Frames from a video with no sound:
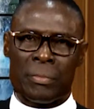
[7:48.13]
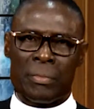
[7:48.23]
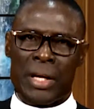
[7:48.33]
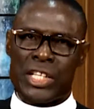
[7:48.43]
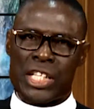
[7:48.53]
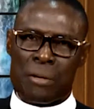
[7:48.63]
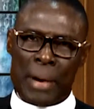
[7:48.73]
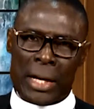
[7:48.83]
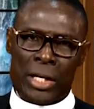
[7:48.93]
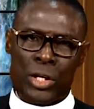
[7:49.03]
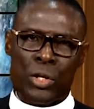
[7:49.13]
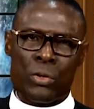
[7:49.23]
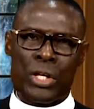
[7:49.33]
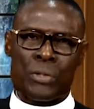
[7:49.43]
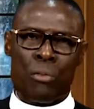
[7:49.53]
It's reminding
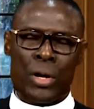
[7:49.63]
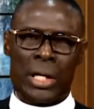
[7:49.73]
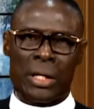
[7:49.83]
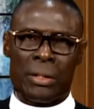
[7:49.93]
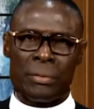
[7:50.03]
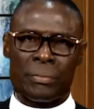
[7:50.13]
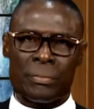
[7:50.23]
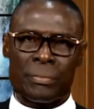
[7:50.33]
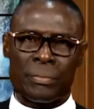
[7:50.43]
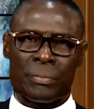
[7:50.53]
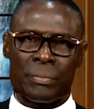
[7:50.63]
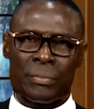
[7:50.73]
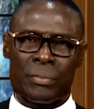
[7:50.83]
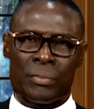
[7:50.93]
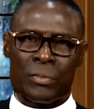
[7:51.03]
you this morning
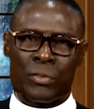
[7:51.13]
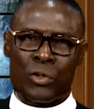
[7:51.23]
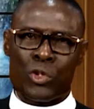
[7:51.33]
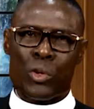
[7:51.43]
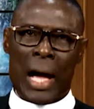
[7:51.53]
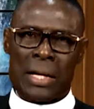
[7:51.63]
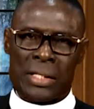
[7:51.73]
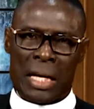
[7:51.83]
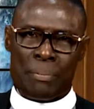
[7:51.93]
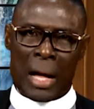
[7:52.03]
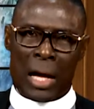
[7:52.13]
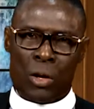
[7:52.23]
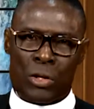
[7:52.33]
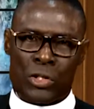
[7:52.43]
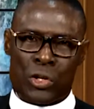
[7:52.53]
to accept our
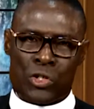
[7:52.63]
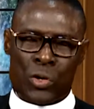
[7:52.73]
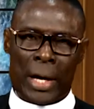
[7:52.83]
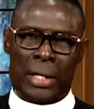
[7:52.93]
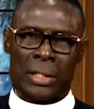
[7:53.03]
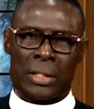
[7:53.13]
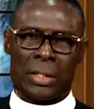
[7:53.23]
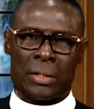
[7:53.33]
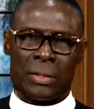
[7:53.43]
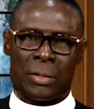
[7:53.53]
Lord Jesus Christ.